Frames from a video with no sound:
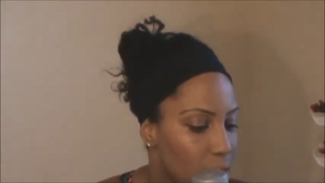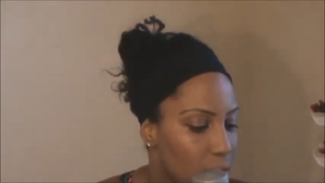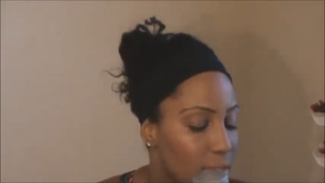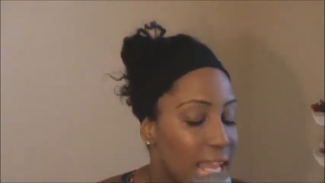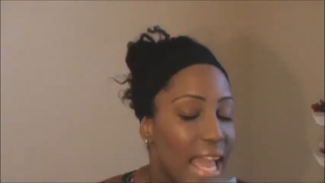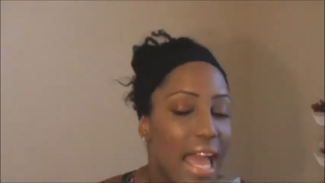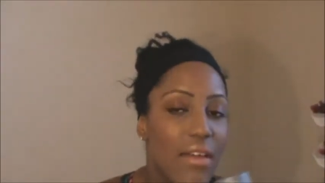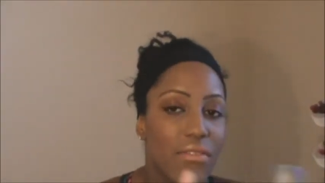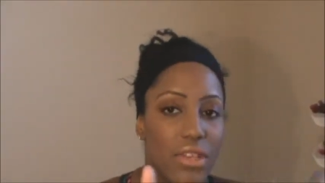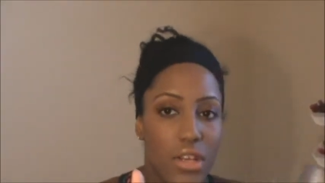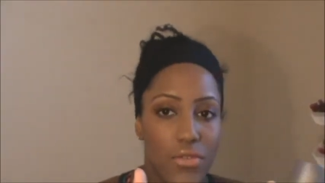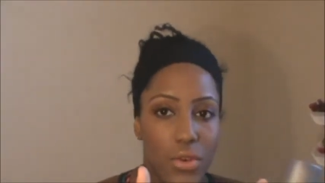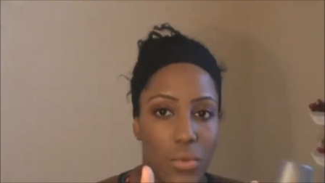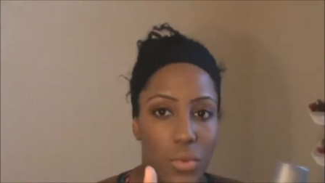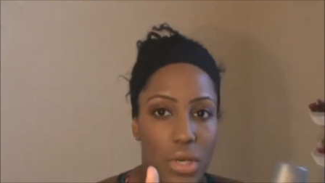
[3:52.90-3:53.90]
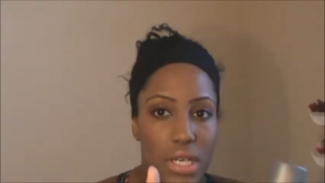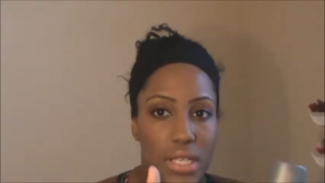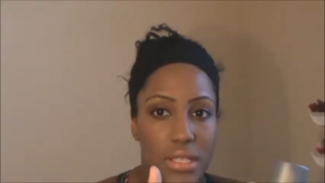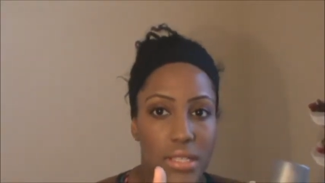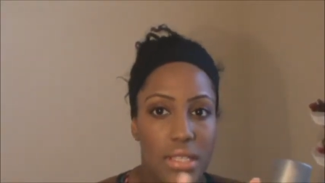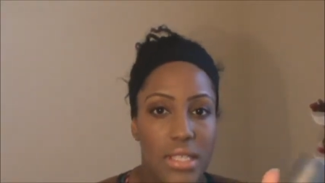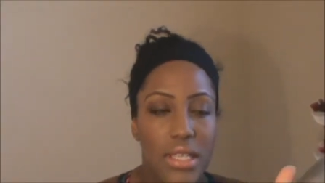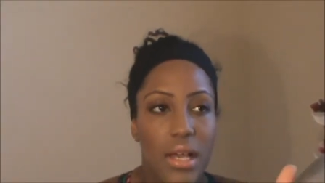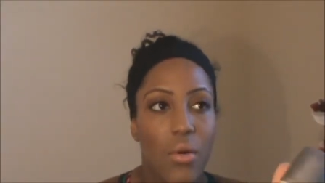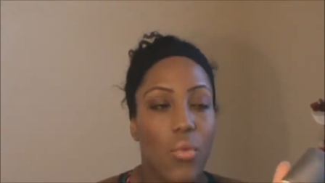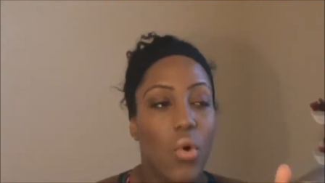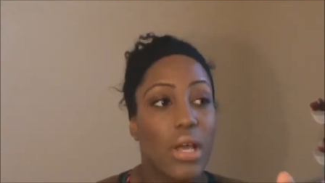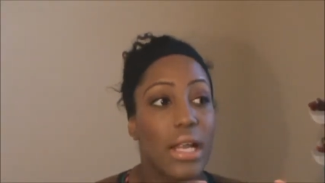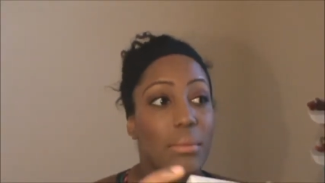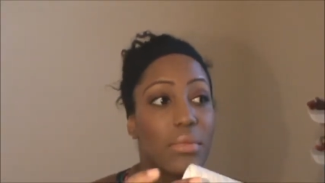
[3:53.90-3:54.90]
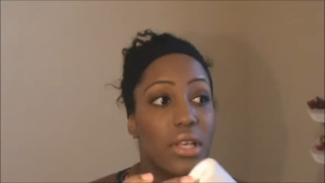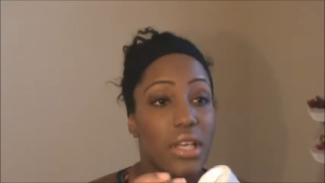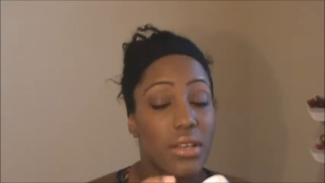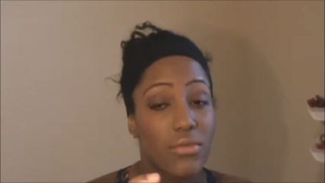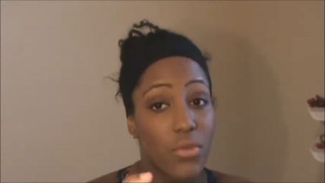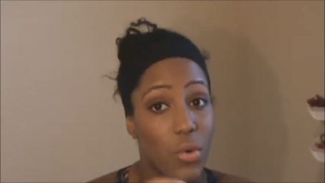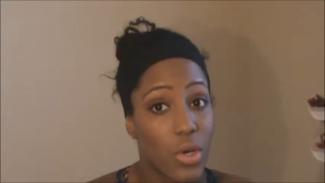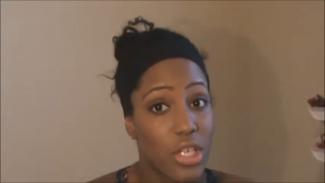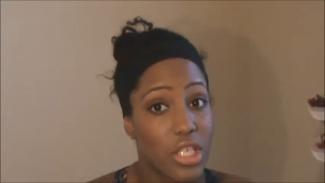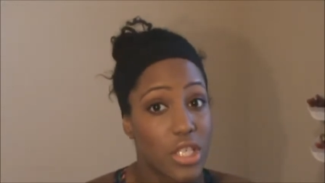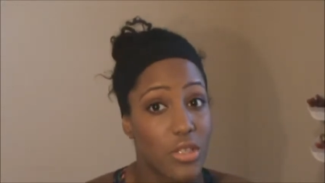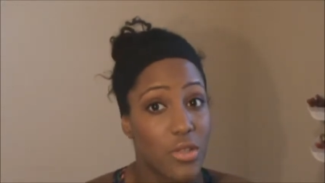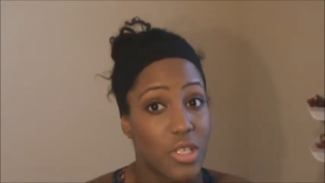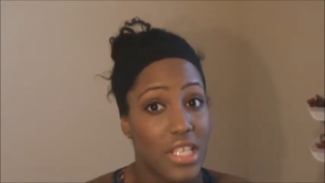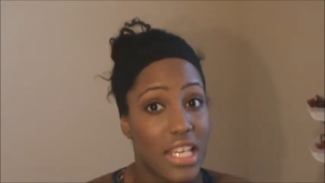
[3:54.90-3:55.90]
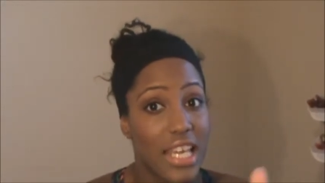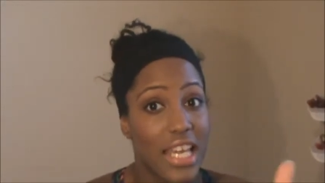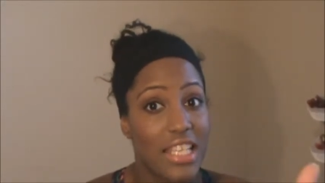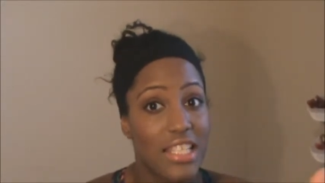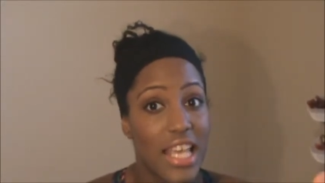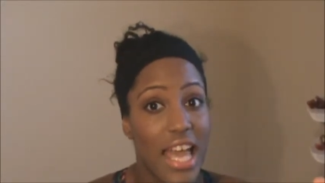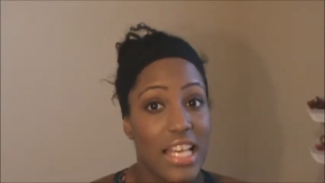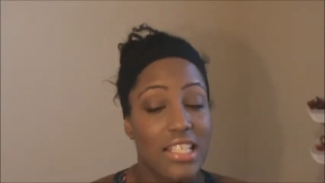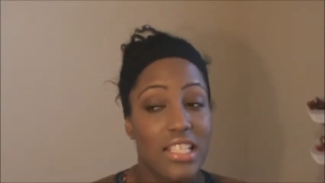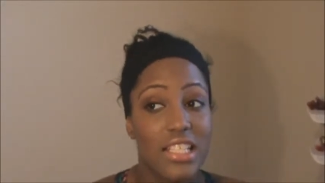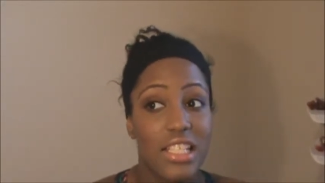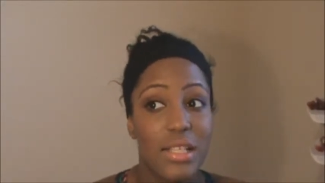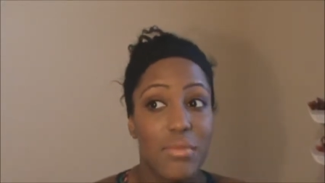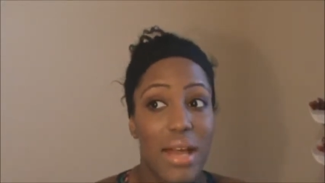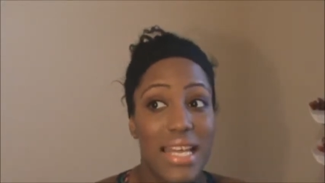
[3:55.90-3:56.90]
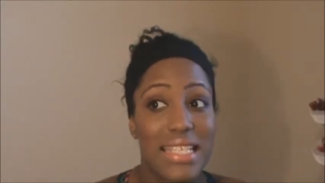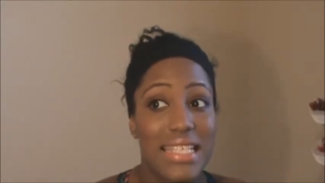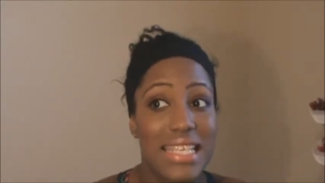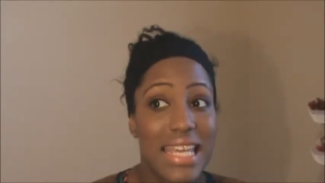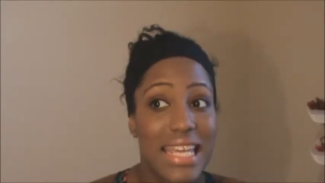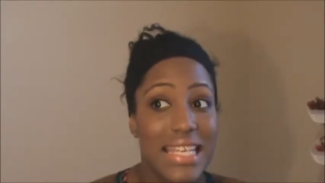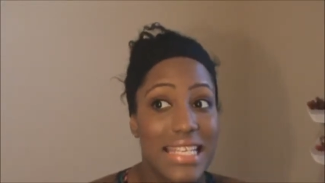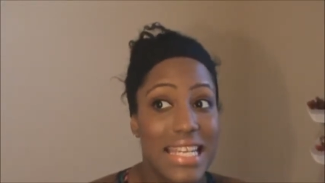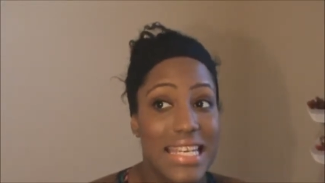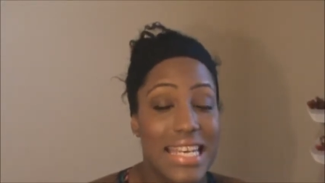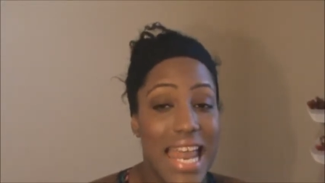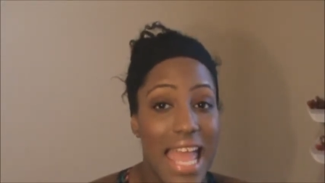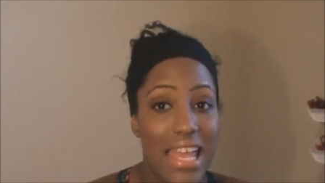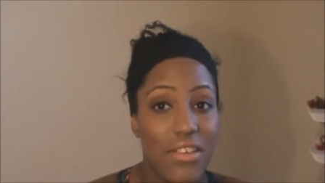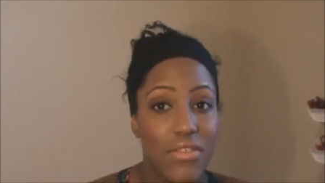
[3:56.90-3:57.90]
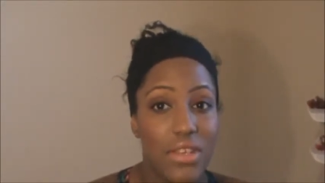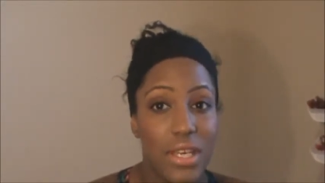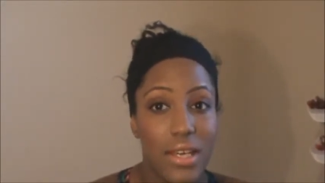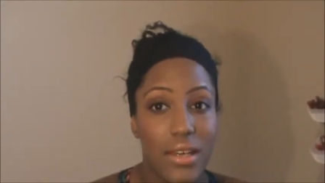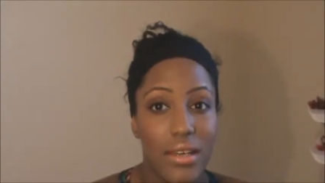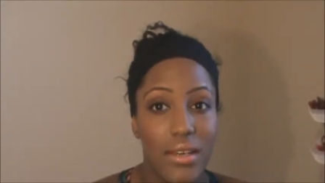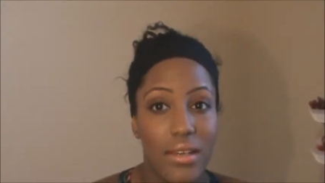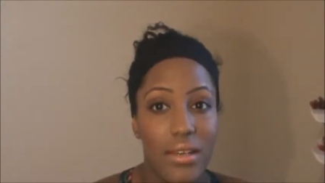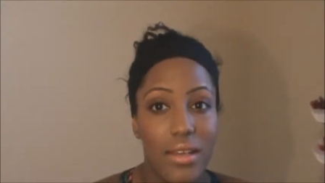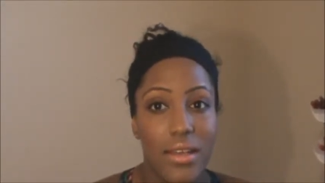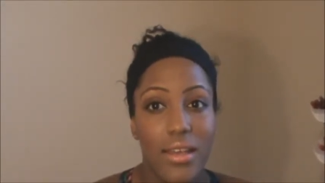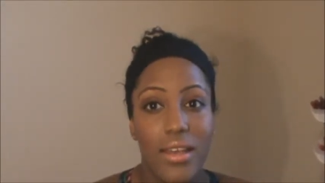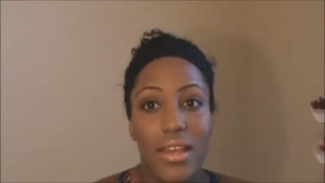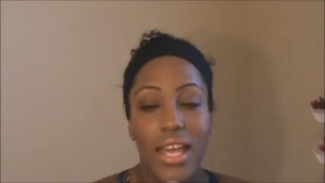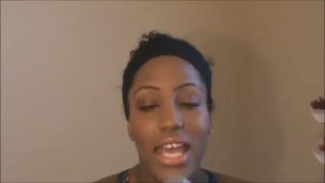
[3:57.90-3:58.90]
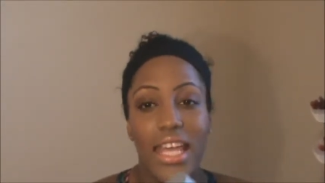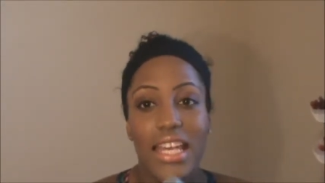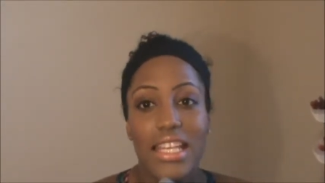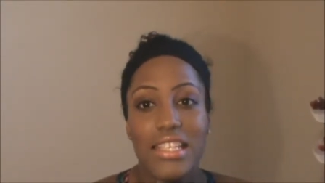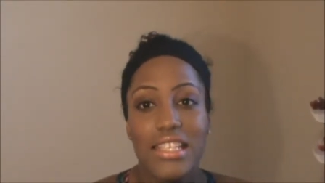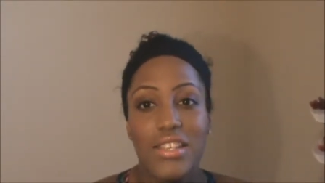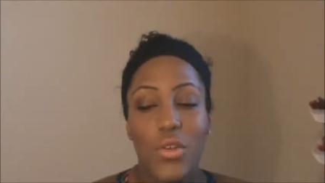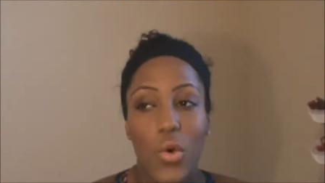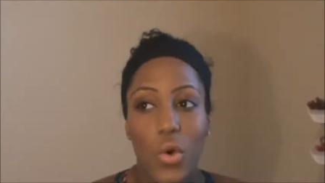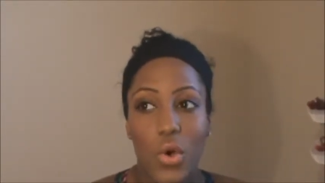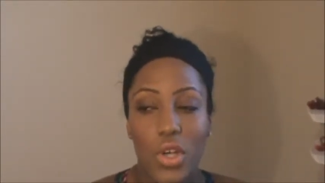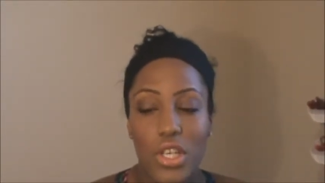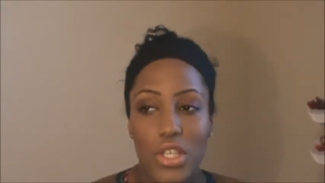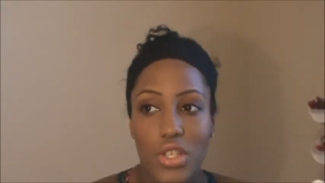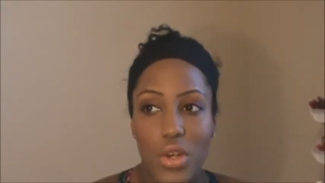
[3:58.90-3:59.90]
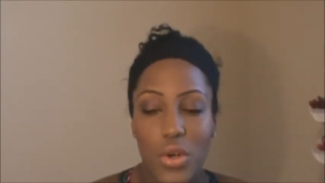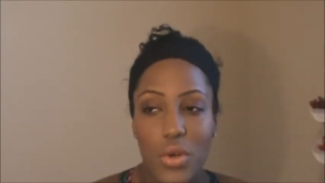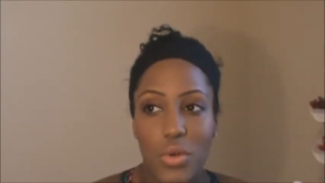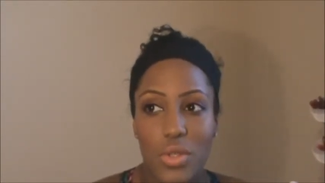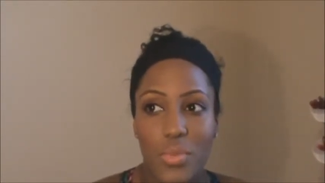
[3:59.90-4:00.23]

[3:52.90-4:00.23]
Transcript: they have different ones. One I'm looking forward to using is actually by Skindinavia, and it's an oil control